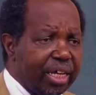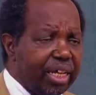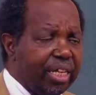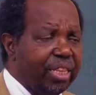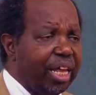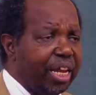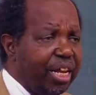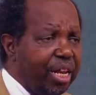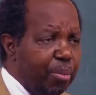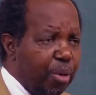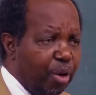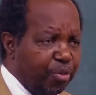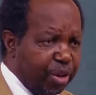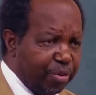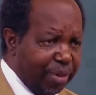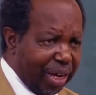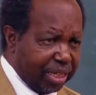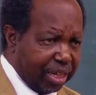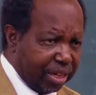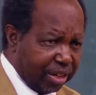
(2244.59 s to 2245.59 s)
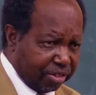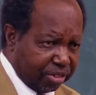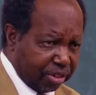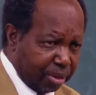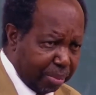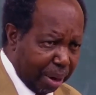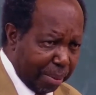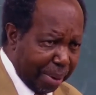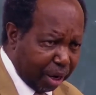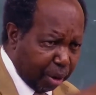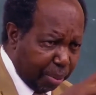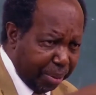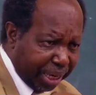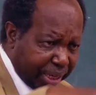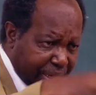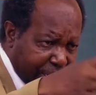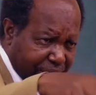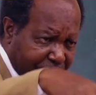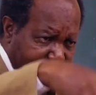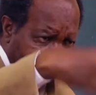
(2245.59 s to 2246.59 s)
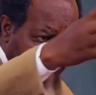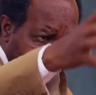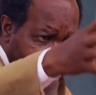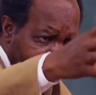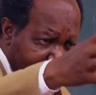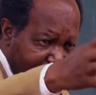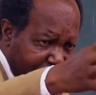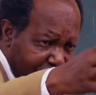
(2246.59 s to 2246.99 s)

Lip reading: in the name of evangelism. Am I communicating?